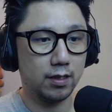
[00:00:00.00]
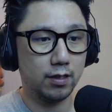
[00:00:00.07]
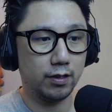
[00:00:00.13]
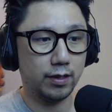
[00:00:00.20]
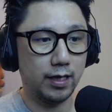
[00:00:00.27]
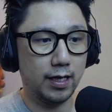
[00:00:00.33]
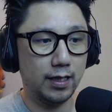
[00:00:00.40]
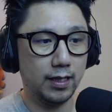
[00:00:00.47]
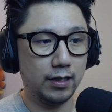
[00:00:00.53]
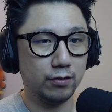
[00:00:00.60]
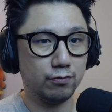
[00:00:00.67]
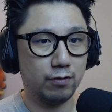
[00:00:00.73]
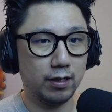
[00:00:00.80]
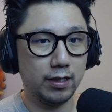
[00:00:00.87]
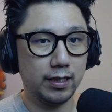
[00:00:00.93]
Okay, and let's
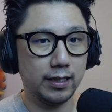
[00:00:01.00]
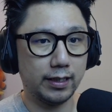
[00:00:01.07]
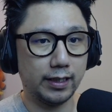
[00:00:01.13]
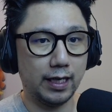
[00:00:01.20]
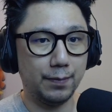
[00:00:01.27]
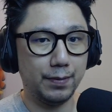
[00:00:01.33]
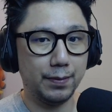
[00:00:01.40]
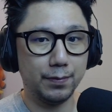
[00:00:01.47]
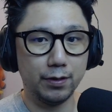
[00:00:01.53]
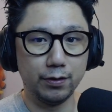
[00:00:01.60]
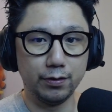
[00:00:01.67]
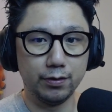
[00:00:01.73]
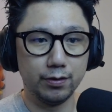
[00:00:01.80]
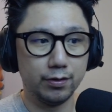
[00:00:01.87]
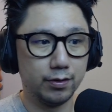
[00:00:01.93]
run it in gaming mode.
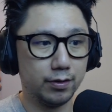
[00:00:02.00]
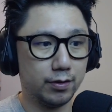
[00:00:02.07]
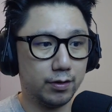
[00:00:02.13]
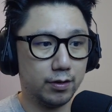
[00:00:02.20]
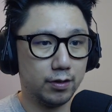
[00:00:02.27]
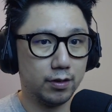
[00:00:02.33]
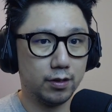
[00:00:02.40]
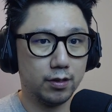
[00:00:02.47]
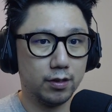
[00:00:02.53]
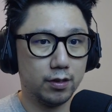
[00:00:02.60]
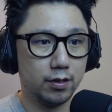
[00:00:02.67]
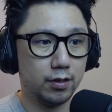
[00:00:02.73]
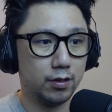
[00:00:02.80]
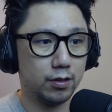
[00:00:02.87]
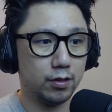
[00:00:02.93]

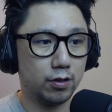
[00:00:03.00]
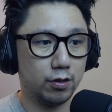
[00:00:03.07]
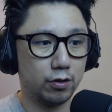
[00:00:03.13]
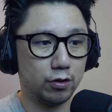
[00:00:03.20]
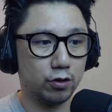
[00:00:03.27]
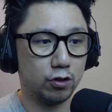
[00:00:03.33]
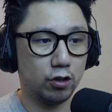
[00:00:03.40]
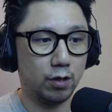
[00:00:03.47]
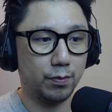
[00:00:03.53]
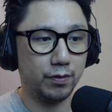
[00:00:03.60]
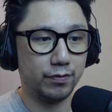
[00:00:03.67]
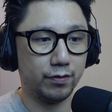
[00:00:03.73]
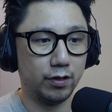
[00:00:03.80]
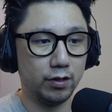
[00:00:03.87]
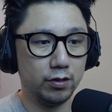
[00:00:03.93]
So stop it
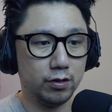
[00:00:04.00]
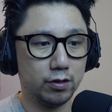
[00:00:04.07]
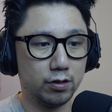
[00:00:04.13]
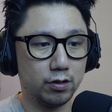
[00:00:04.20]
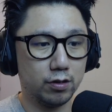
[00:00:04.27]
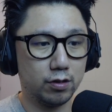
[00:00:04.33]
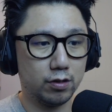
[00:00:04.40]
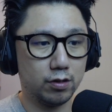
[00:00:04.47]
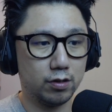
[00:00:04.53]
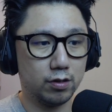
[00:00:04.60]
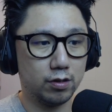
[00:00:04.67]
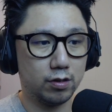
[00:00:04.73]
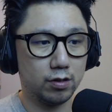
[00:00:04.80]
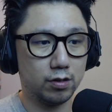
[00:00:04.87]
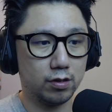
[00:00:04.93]
first.
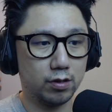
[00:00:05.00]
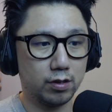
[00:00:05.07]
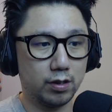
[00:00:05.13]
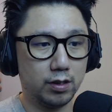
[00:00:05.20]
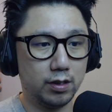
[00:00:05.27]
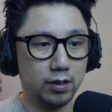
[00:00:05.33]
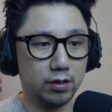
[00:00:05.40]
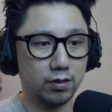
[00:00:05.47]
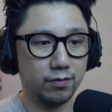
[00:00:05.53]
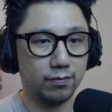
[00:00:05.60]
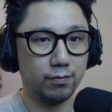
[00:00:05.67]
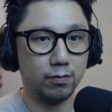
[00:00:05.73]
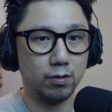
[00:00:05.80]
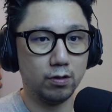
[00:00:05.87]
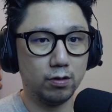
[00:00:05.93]
Gears of
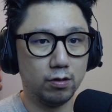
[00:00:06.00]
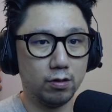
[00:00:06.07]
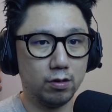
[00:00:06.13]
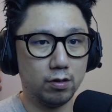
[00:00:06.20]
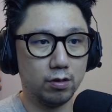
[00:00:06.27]
War.